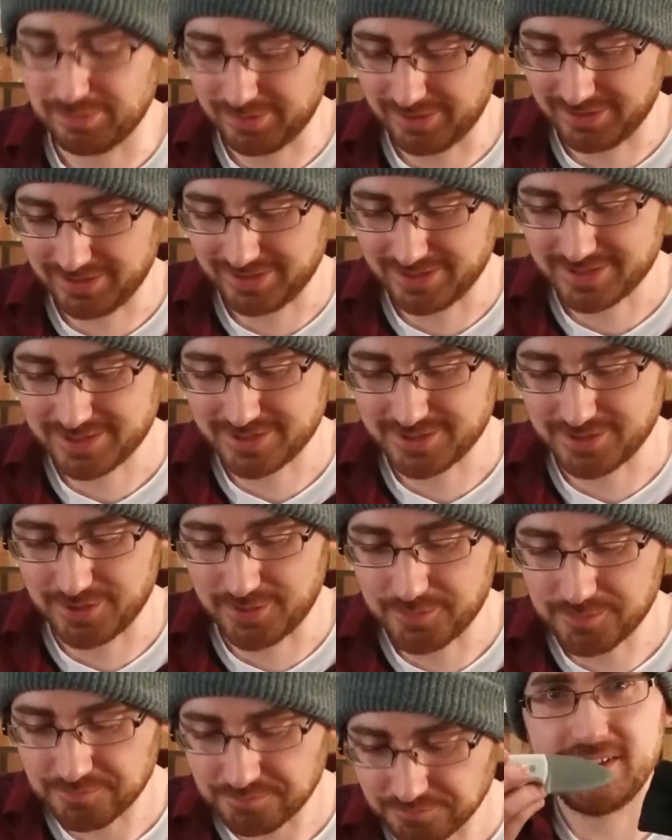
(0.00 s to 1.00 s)
like this.
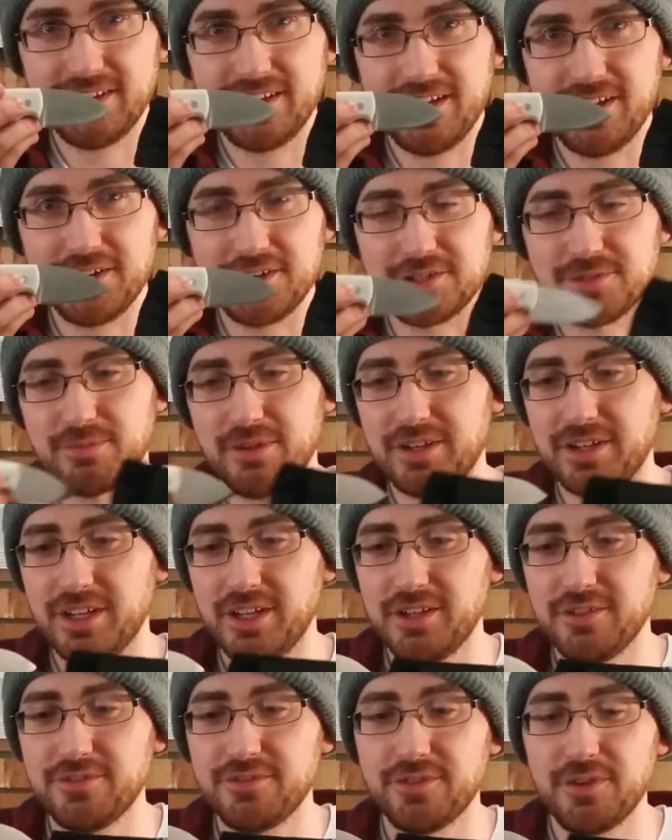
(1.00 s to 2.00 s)
So here's my
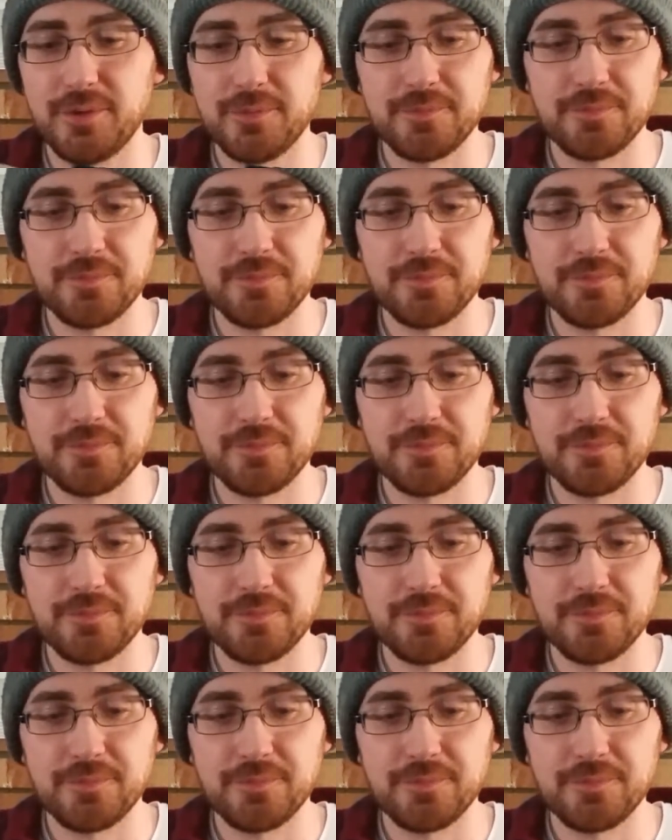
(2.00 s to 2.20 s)
knife.